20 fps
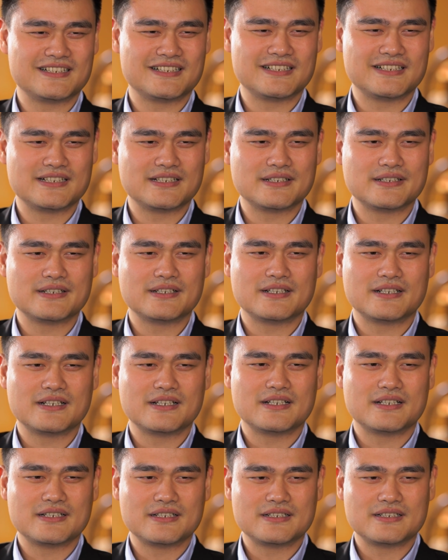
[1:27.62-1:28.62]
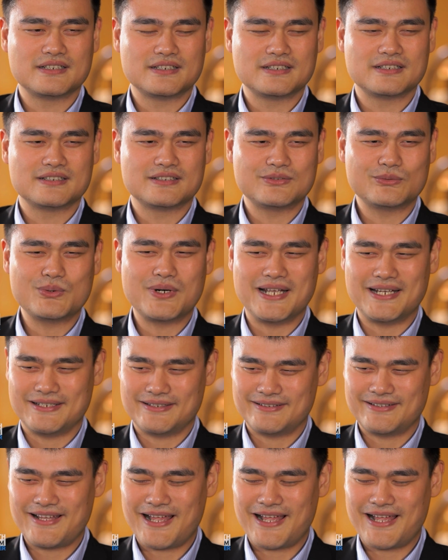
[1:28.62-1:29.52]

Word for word: N A I G E? Right.